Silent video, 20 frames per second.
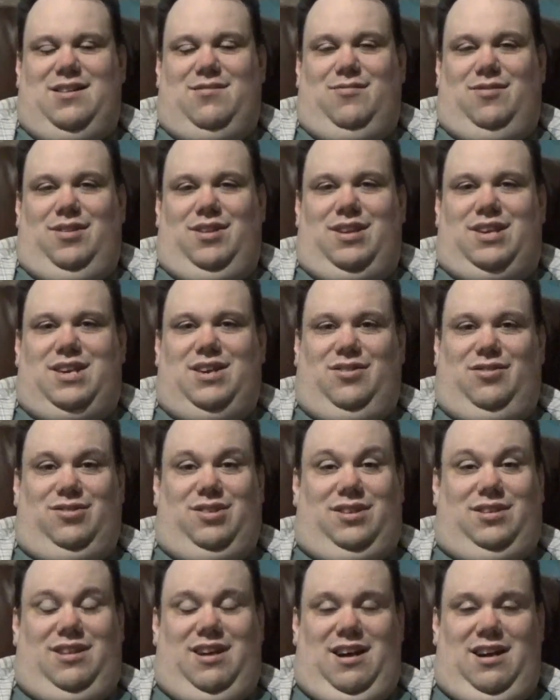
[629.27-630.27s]
It really killed a
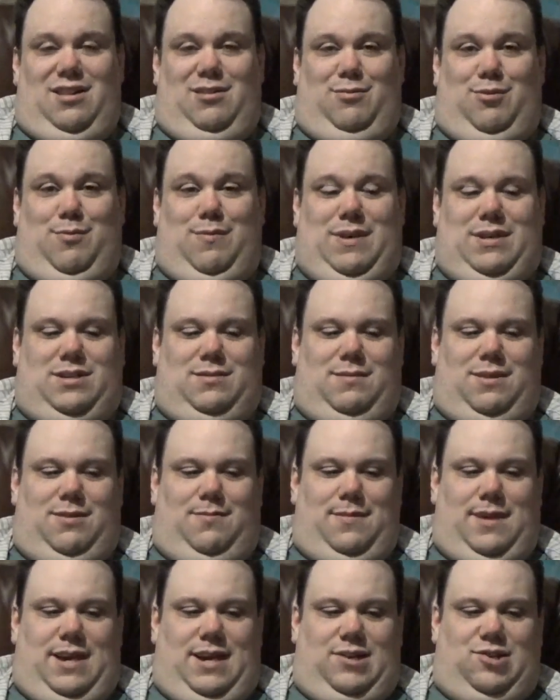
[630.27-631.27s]
lot of the momentum of the
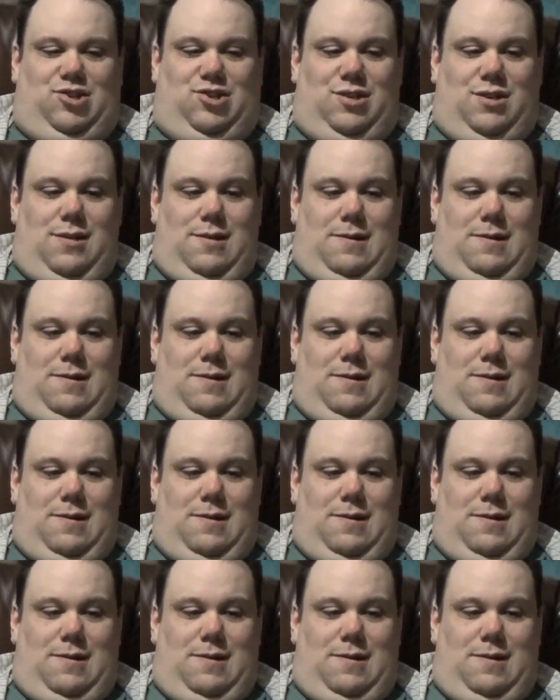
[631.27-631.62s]
match.